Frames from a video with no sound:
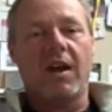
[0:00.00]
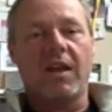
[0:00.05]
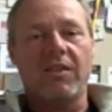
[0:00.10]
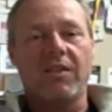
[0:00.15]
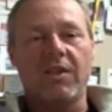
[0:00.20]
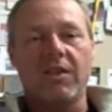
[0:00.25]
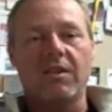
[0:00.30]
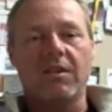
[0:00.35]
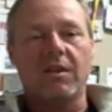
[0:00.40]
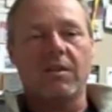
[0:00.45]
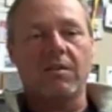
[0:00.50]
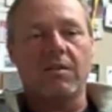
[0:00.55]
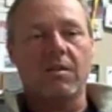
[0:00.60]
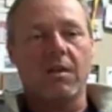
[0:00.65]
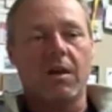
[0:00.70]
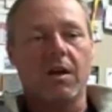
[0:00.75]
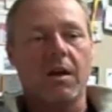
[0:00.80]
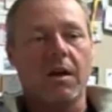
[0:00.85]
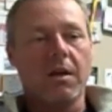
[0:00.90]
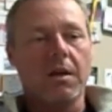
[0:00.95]
And I think
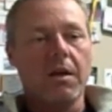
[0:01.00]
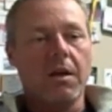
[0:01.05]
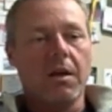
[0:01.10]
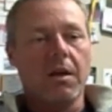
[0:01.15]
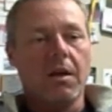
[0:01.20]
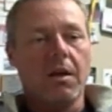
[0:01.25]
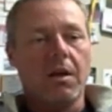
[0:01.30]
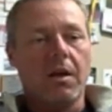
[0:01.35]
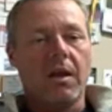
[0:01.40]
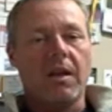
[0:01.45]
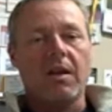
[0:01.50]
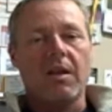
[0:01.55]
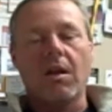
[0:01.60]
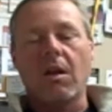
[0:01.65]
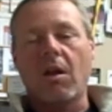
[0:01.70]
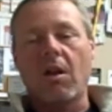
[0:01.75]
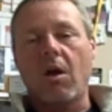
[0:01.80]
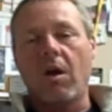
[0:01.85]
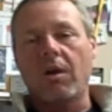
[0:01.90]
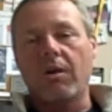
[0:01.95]
that in
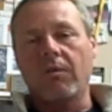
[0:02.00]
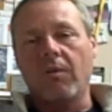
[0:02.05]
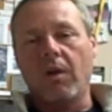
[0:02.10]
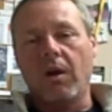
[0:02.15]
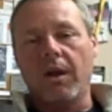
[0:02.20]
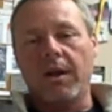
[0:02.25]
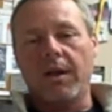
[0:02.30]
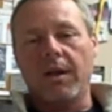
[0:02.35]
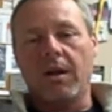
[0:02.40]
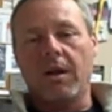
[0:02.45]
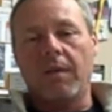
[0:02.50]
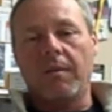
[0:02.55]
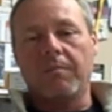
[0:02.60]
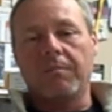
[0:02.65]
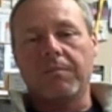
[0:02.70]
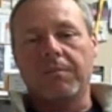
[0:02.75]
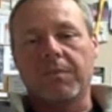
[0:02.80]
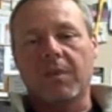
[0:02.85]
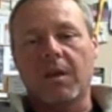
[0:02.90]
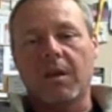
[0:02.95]
the long
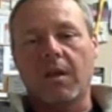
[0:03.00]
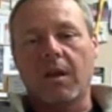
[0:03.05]
run,